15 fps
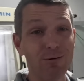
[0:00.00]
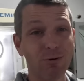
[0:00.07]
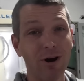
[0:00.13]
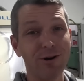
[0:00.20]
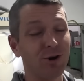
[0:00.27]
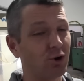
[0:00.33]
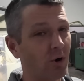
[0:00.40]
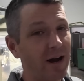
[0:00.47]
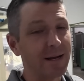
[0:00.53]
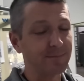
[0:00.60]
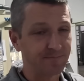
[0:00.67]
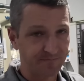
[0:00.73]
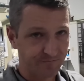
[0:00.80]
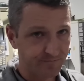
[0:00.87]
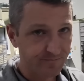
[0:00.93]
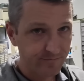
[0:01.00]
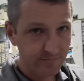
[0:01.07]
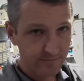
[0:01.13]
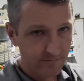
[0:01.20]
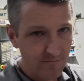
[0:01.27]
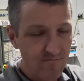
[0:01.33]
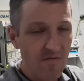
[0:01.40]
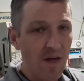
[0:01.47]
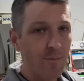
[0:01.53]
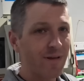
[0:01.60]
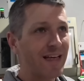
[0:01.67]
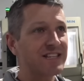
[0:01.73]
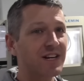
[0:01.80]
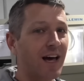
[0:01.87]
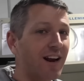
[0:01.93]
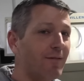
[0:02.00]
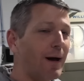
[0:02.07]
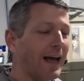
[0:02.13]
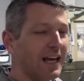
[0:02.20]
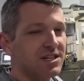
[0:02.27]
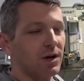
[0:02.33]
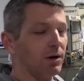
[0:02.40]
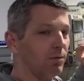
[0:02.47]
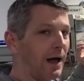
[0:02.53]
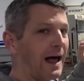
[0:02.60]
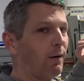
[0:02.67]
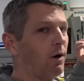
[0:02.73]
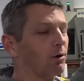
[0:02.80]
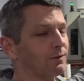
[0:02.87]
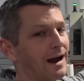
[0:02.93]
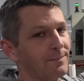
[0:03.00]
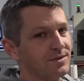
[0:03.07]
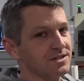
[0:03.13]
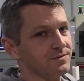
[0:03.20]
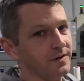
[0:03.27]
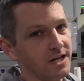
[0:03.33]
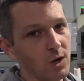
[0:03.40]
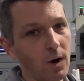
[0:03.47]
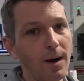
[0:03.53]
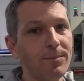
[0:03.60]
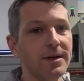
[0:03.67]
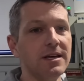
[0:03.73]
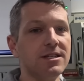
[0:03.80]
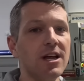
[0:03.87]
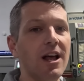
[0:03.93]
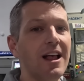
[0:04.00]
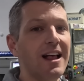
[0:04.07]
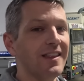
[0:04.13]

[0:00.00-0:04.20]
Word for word: run great. But that's kind of, I guess, I'll, how I'll wrap this video up is